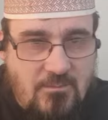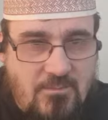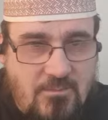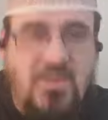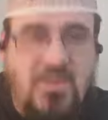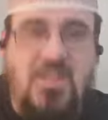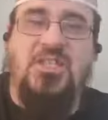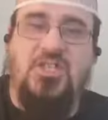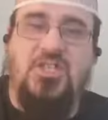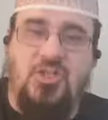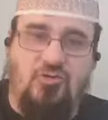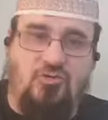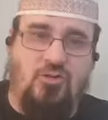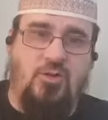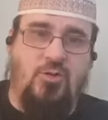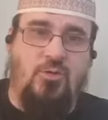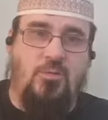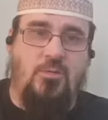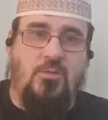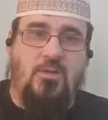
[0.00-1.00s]
This is
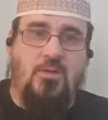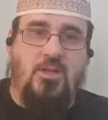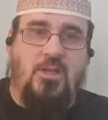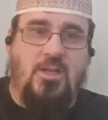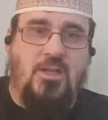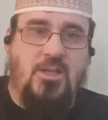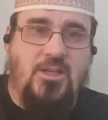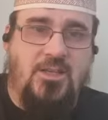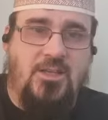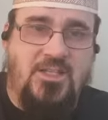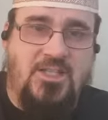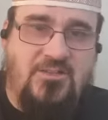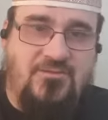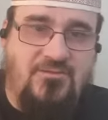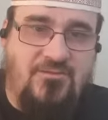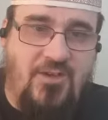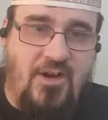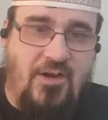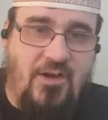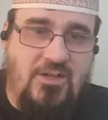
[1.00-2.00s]
true. This is
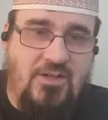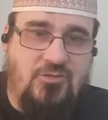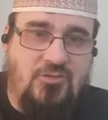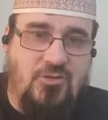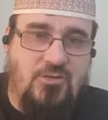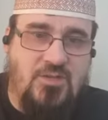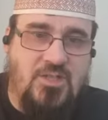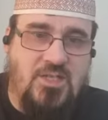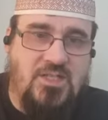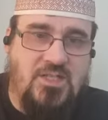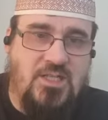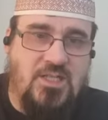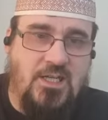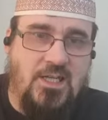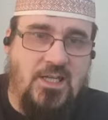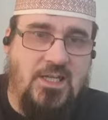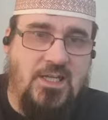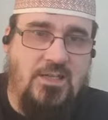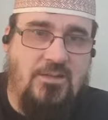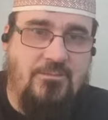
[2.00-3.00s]
very true, Sister
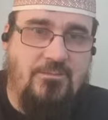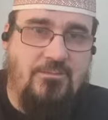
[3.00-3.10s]
Lily.